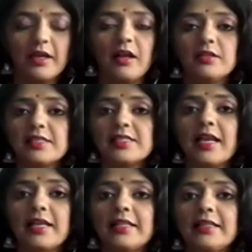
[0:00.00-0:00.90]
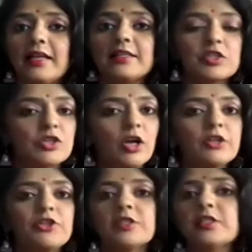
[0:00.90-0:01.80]
They are understanding that it's
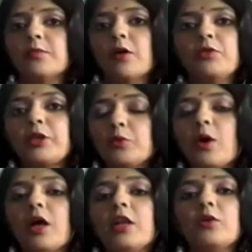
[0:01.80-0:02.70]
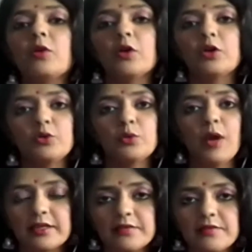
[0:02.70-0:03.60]
not just about doing one or two
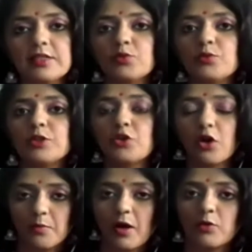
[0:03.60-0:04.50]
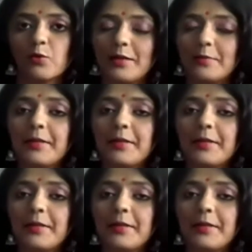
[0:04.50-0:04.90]
activities which talk about